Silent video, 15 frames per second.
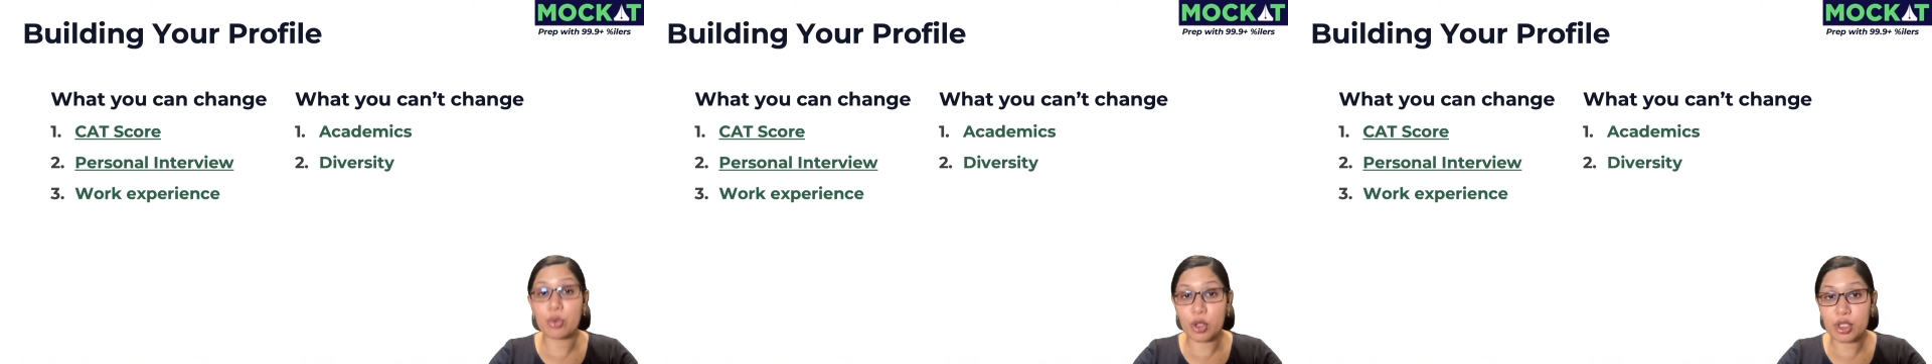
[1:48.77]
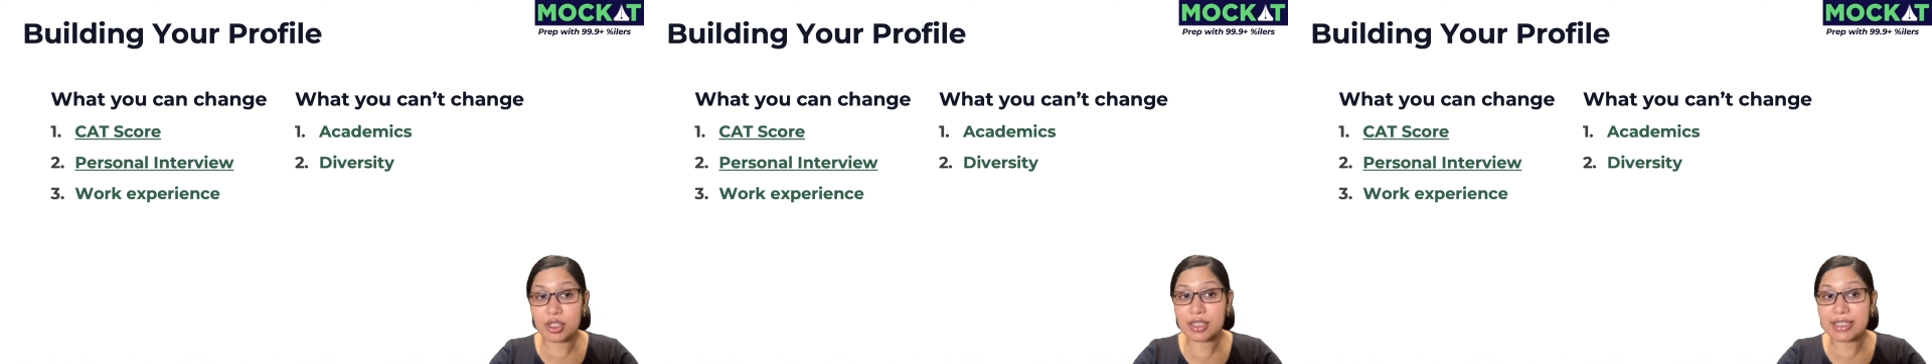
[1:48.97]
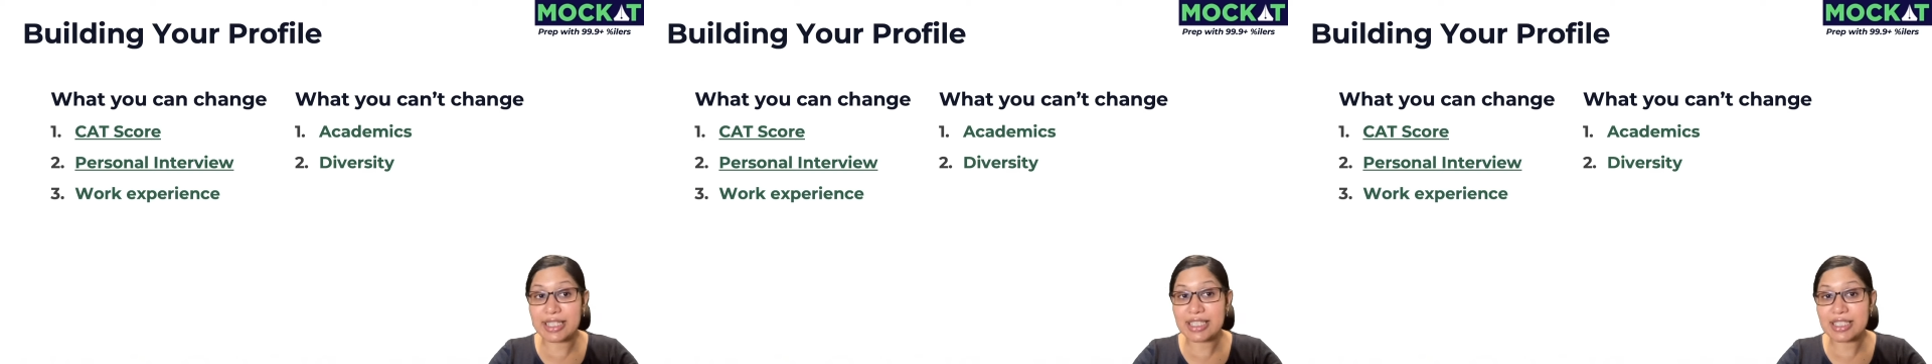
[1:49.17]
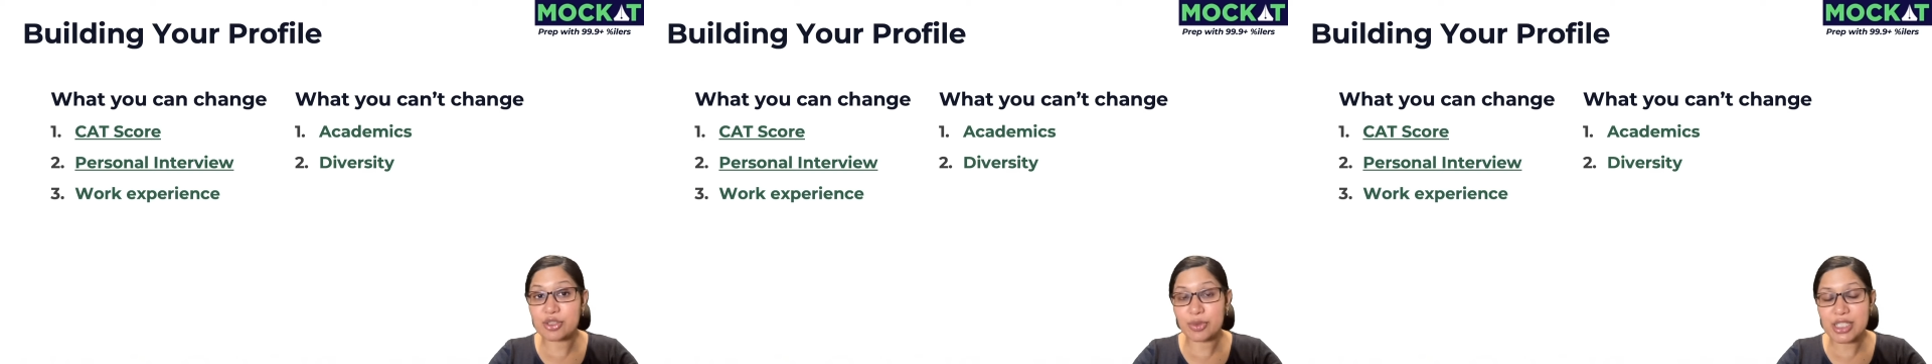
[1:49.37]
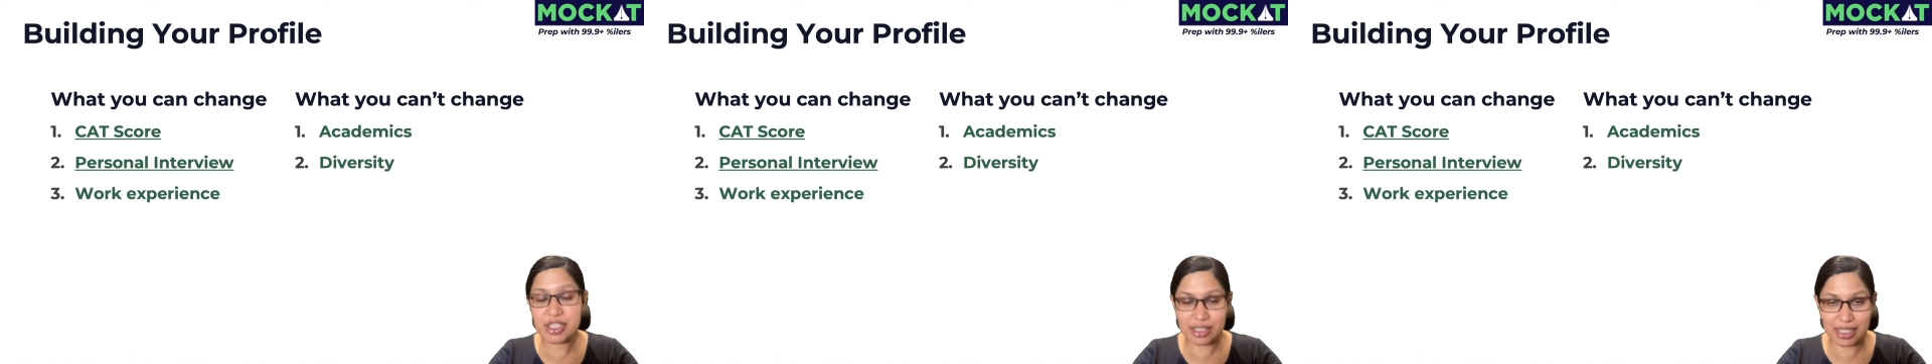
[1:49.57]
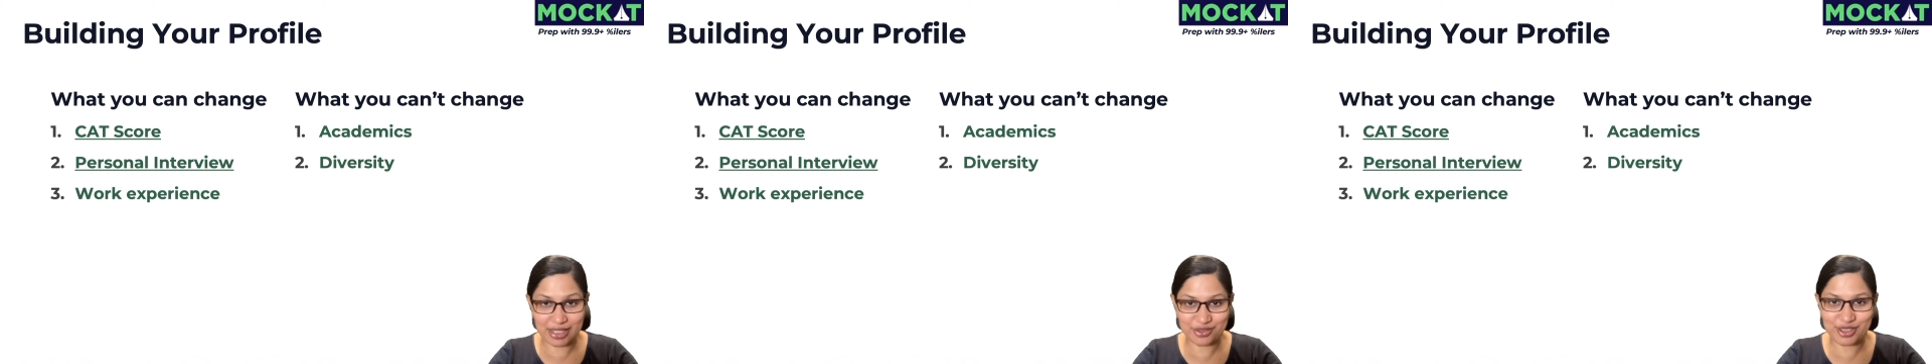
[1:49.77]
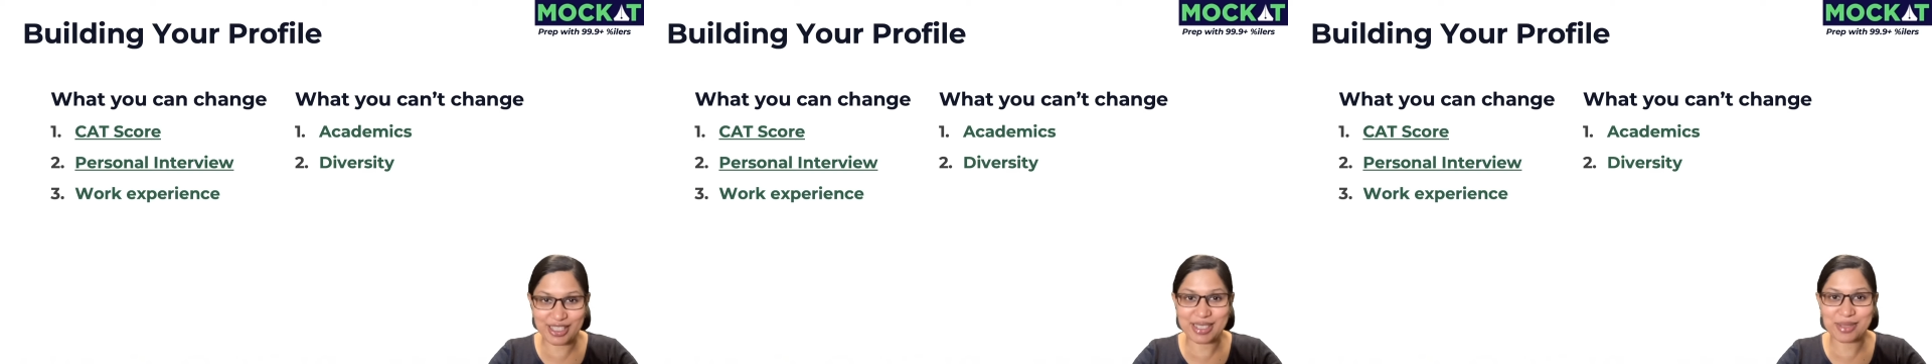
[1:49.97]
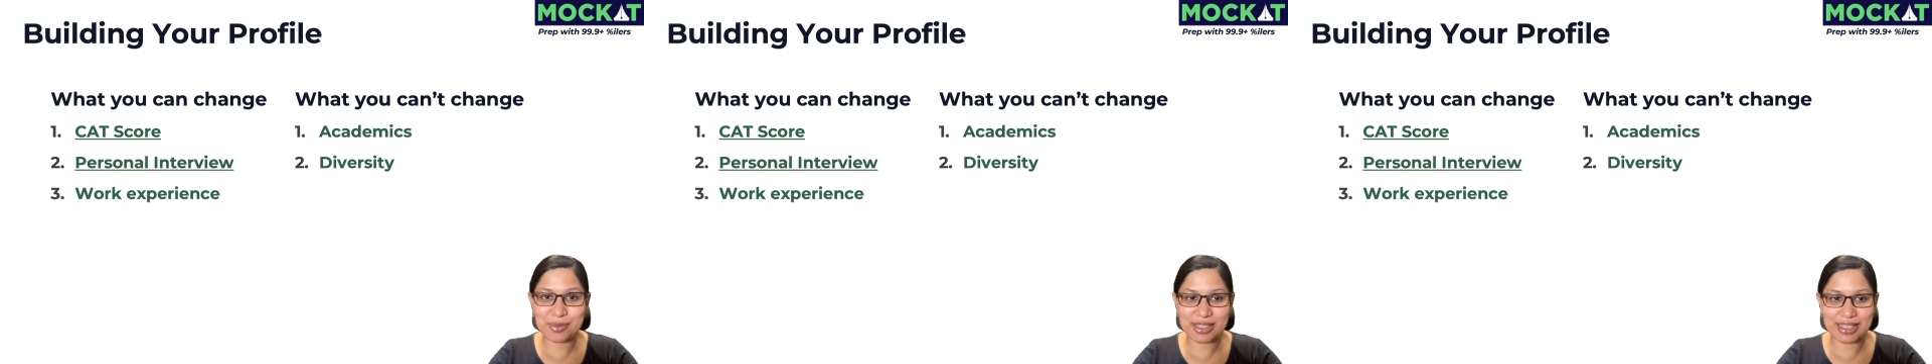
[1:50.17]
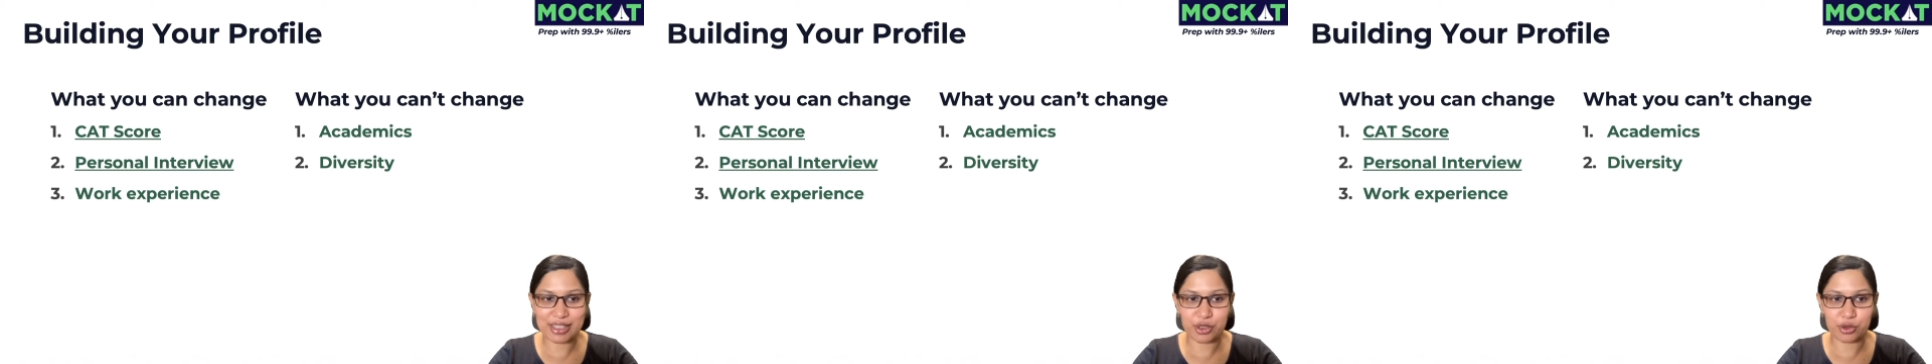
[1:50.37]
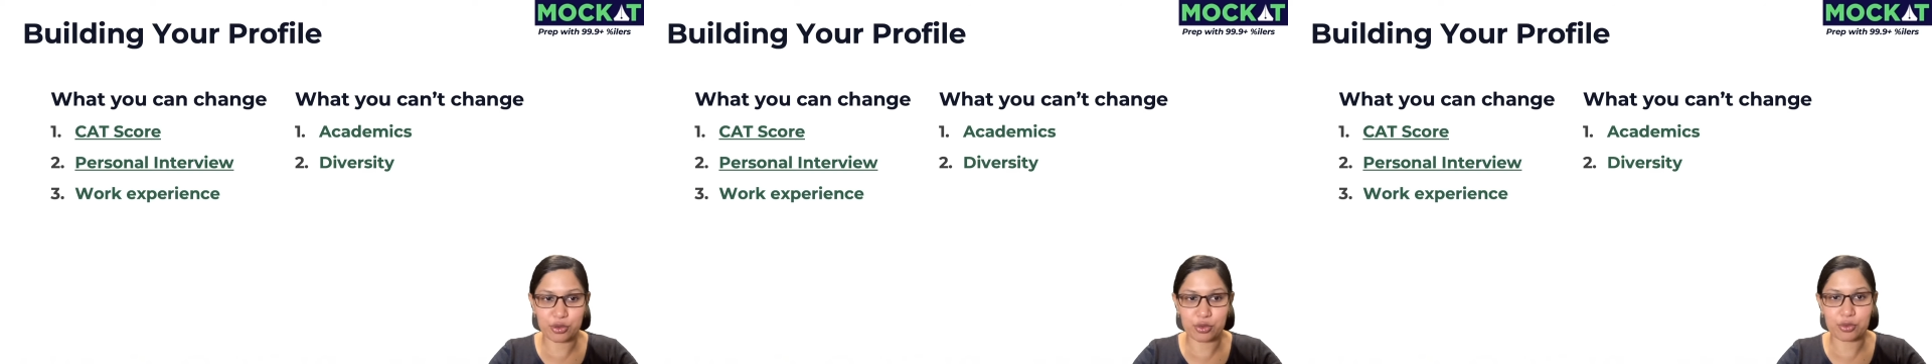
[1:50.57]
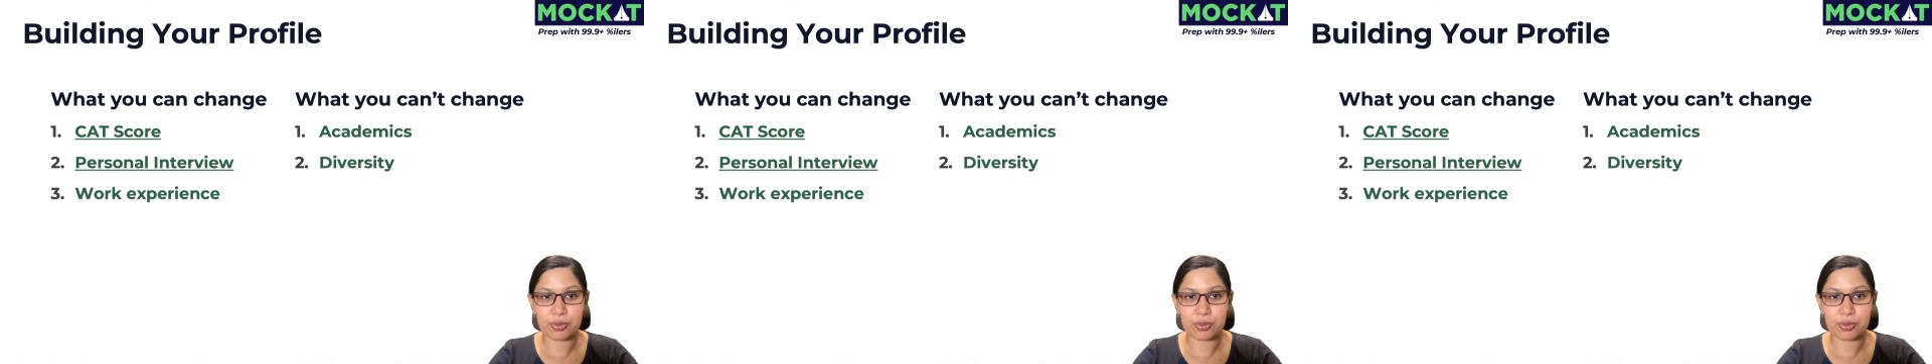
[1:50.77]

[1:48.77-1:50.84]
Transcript: what are the things which I would recommend that you do.